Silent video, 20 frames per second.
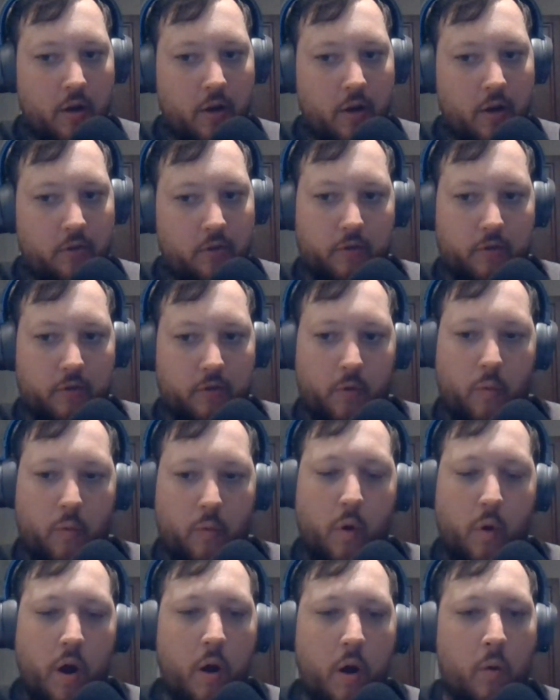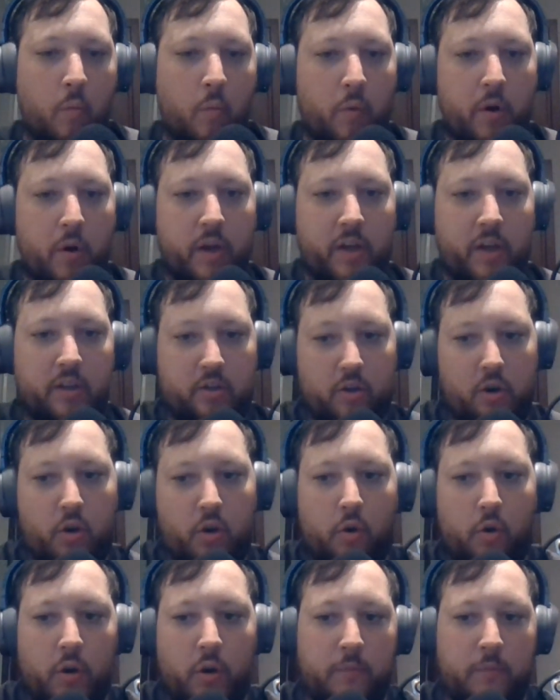So what we do is, by giving you
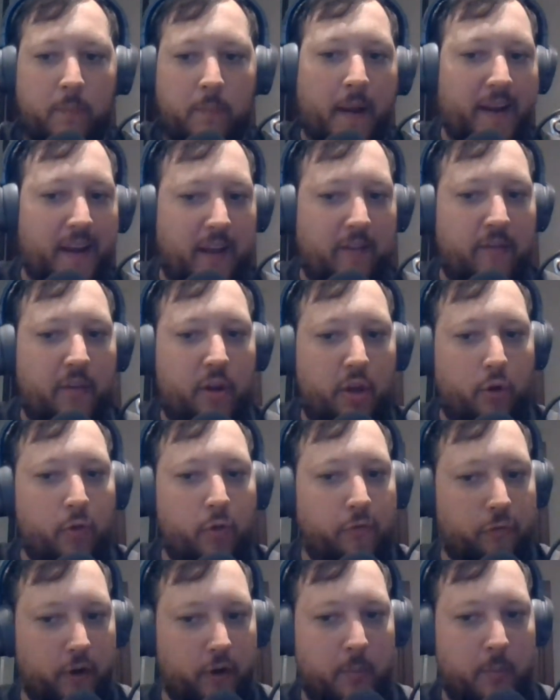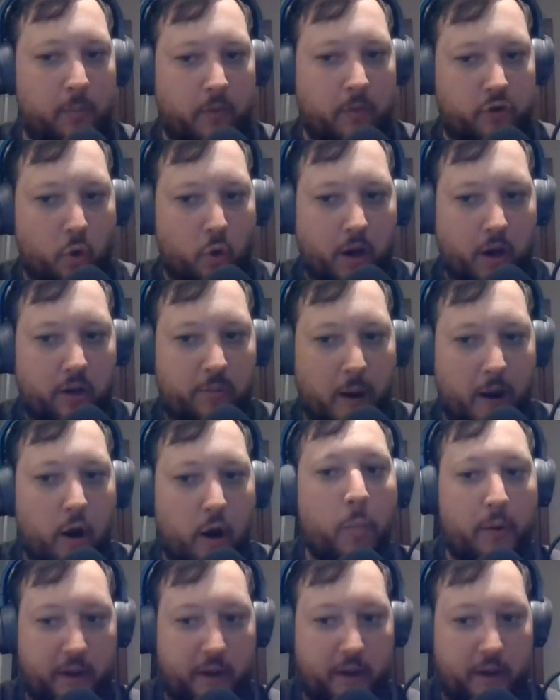freedom of choice, by opening the market
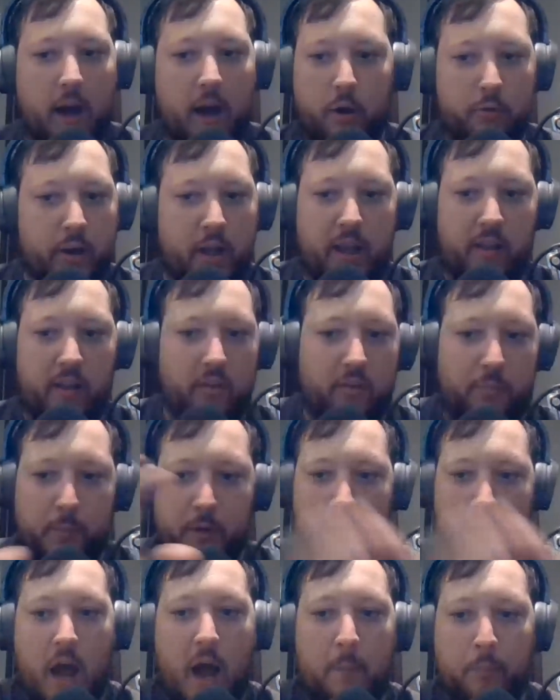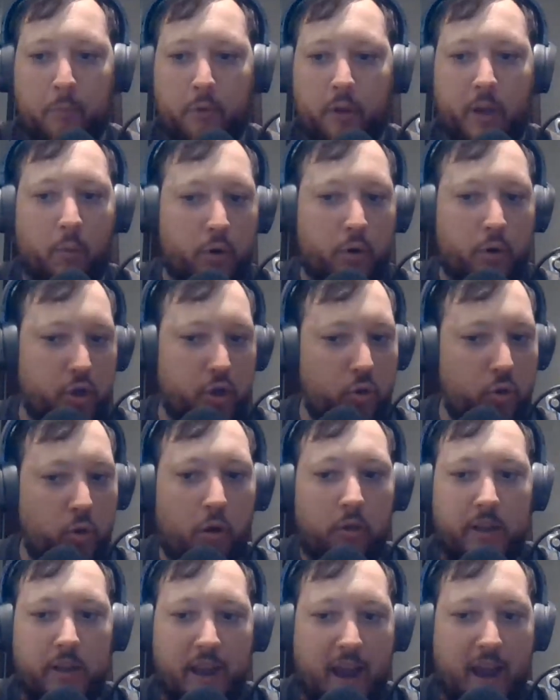up and not creating this monopoly where
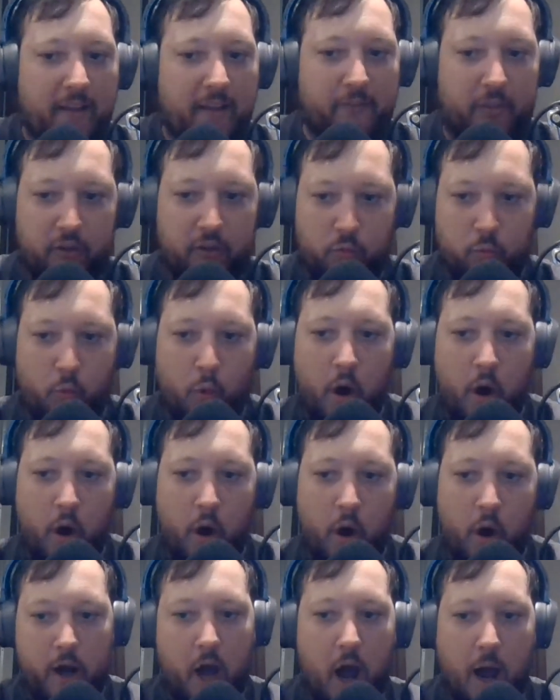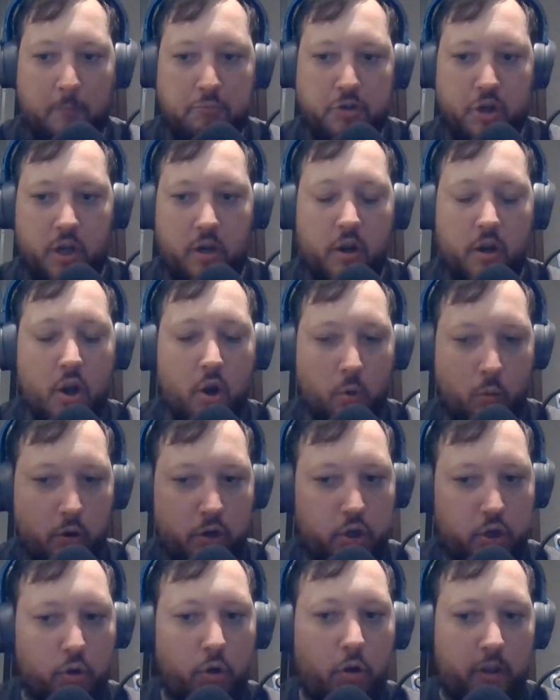you only have this one option, where you
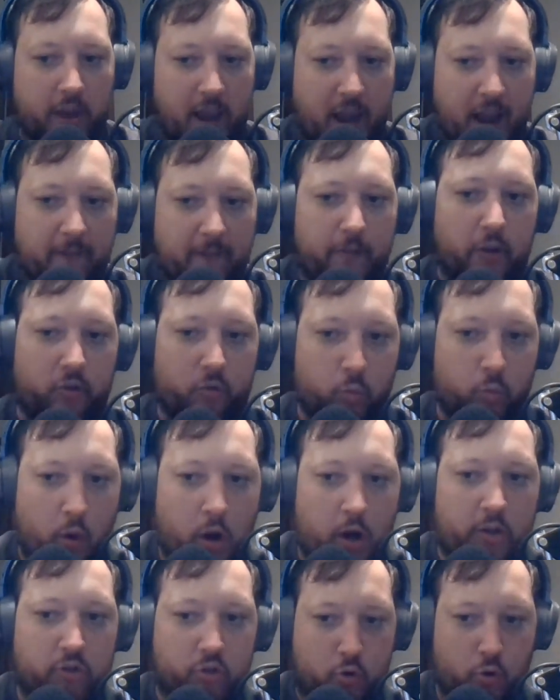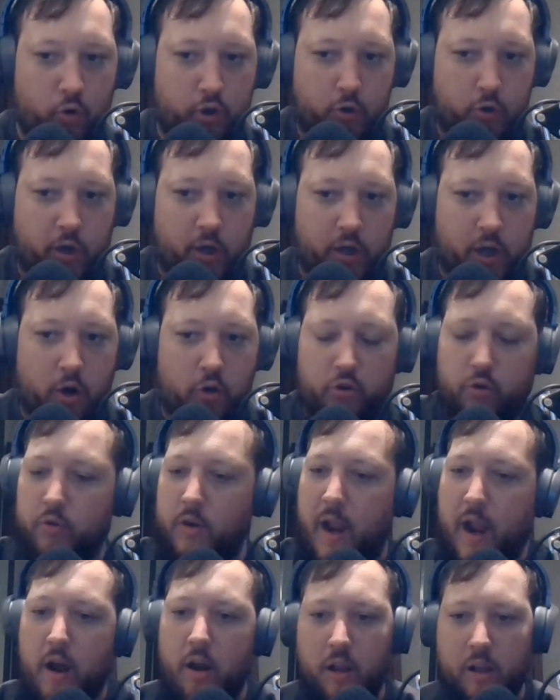only have this one school you can go to. Now,
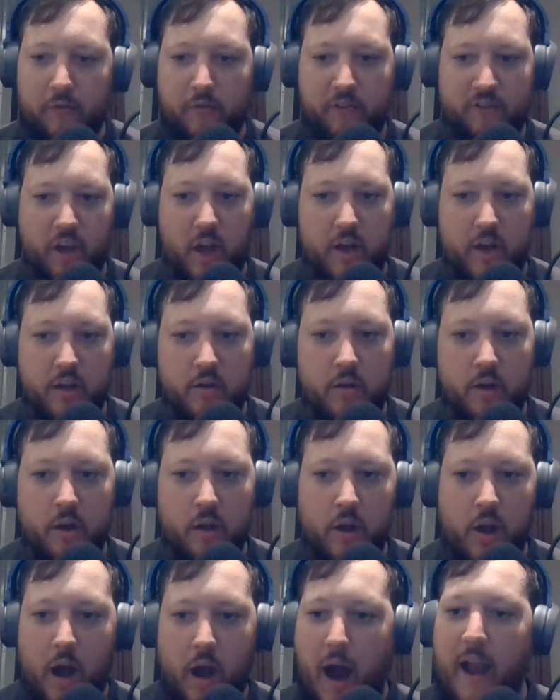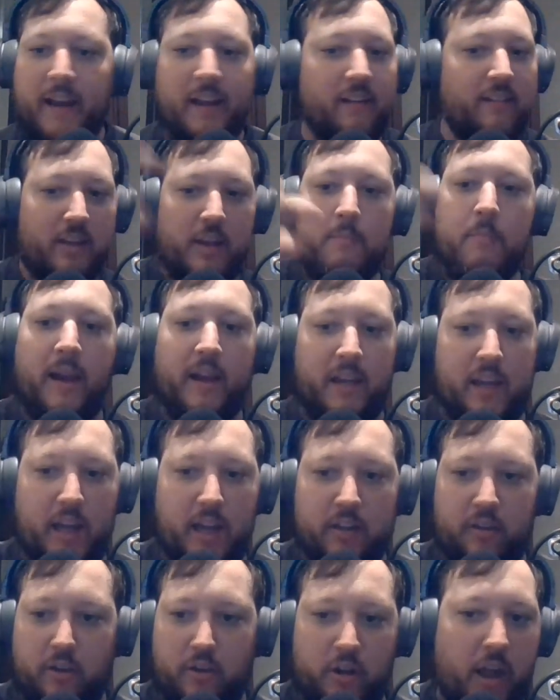all of a sudden, I can send my kid
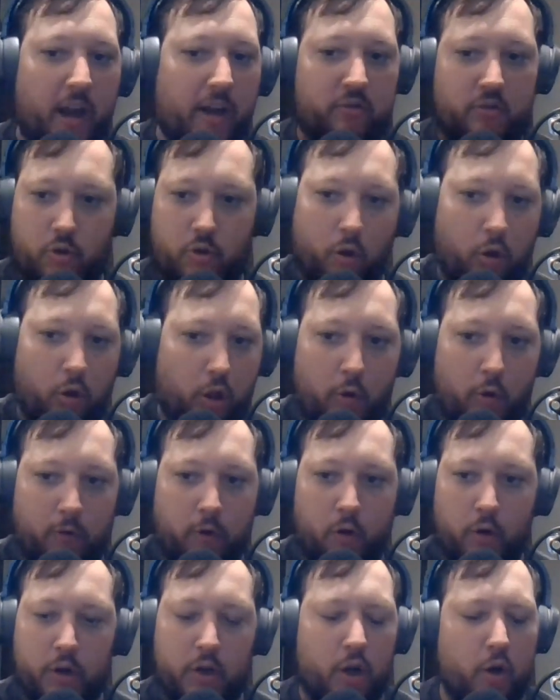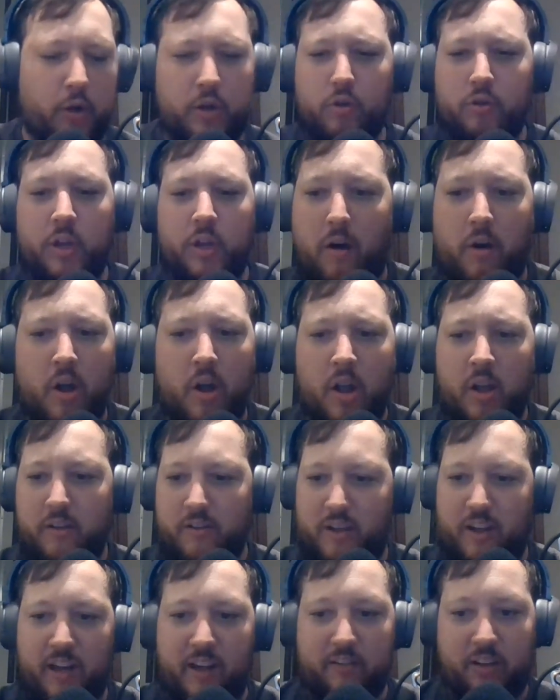to the next school over. Or, and you think about
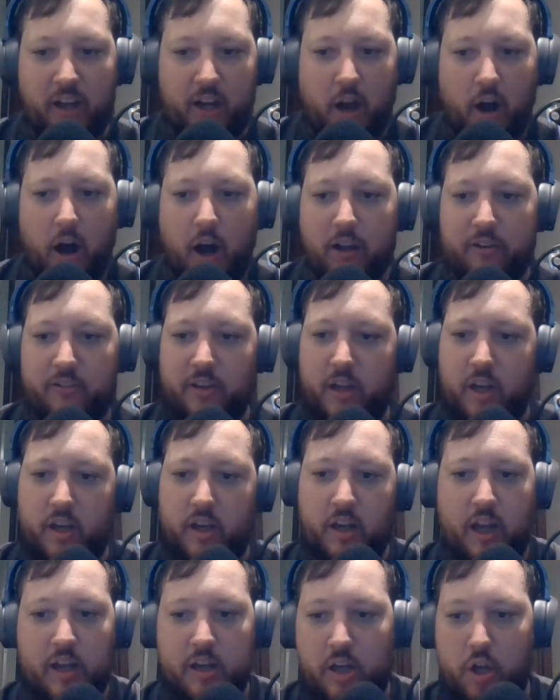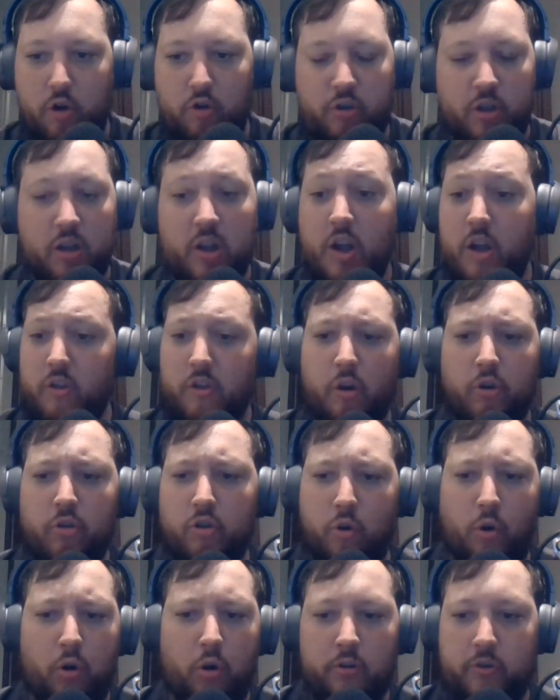cities like Austin and Houston,
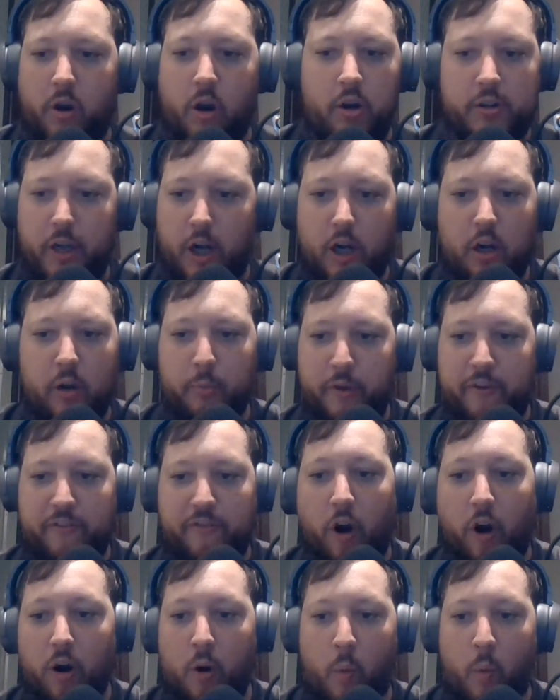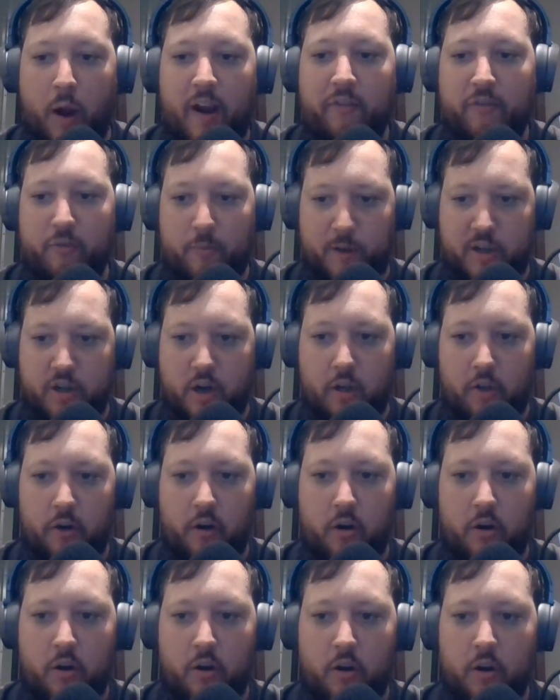those schools aren't terribly far away from each
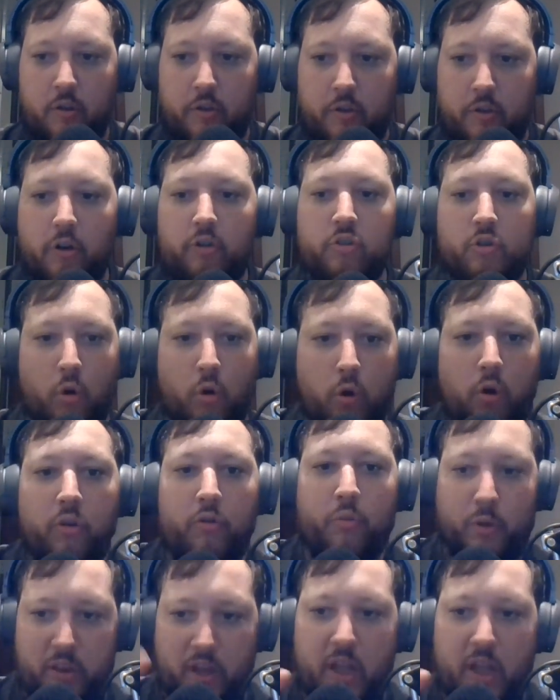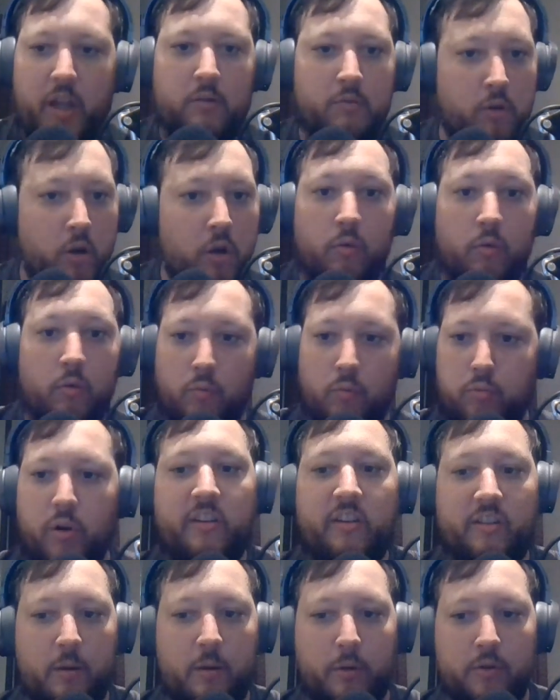other. They're schools within
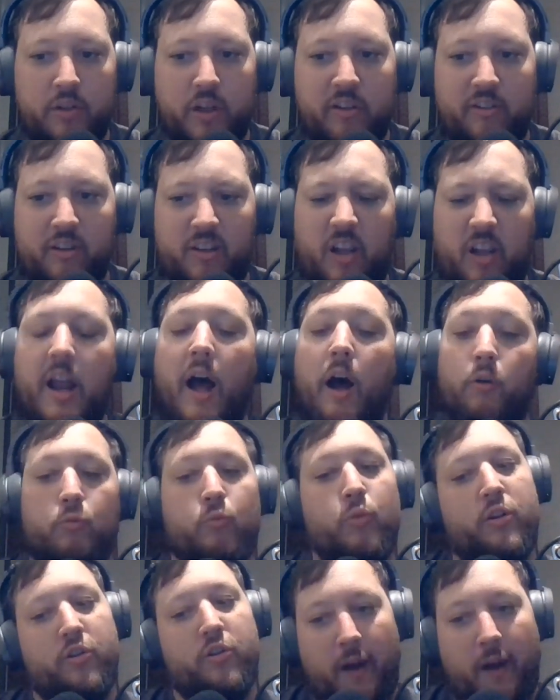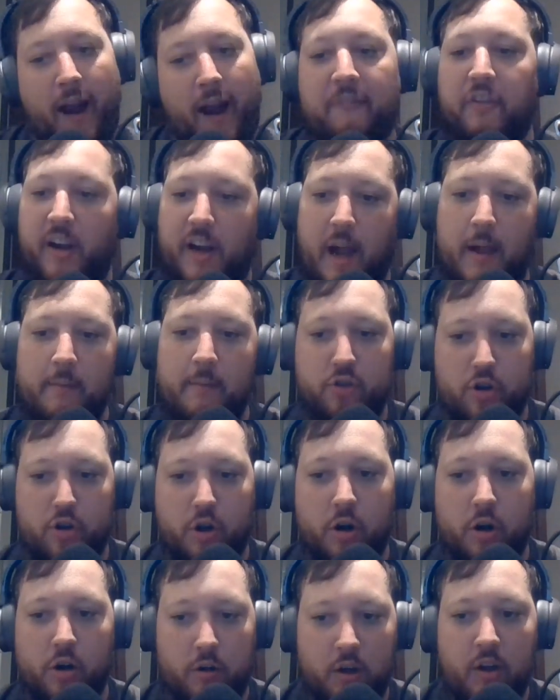reasonable distance. And now with traffic, I'm
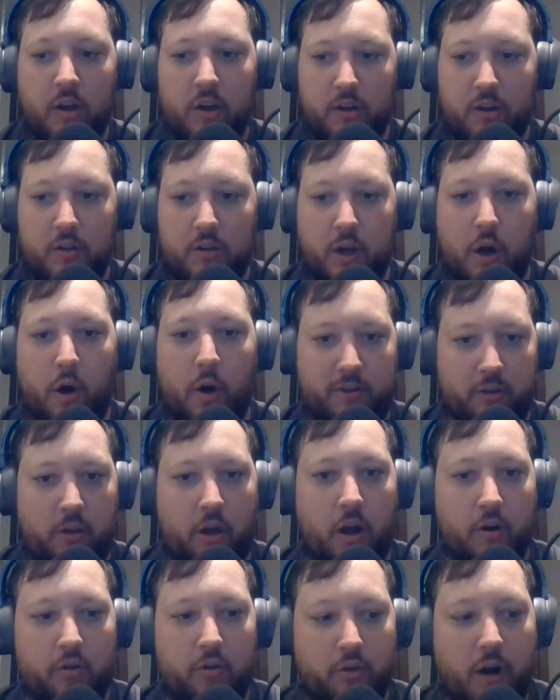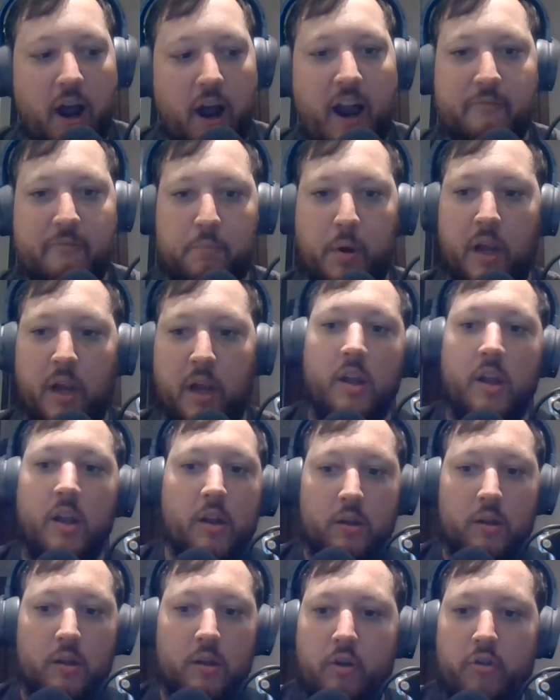sure, it's a long drive, but
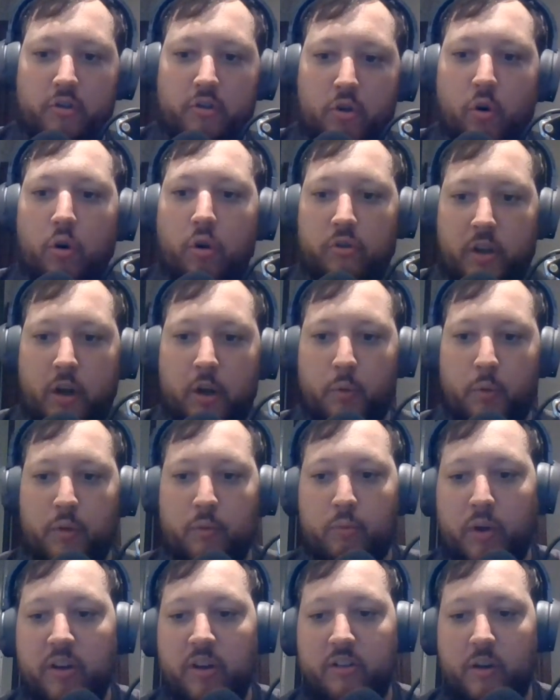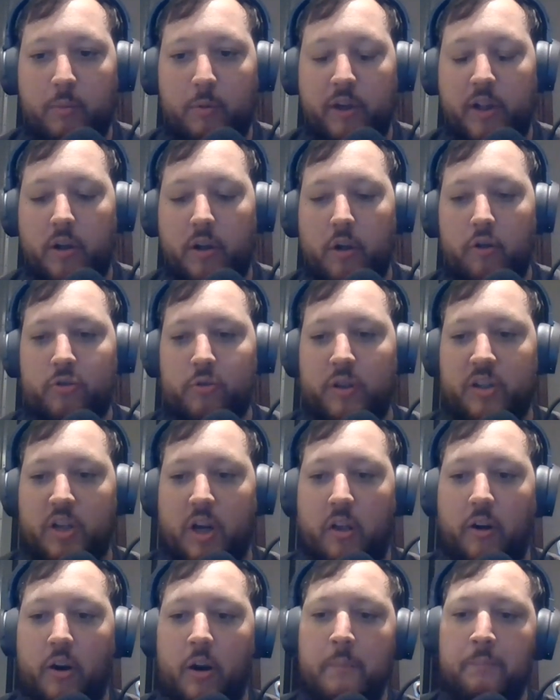there's schools that are reasonably close to
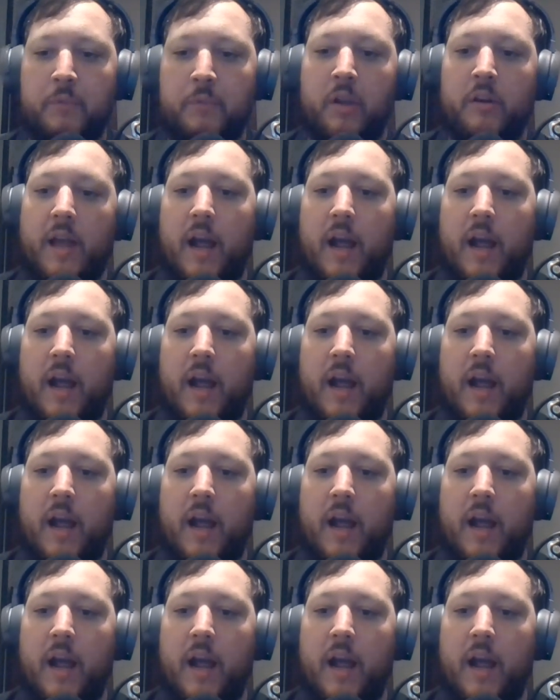each other.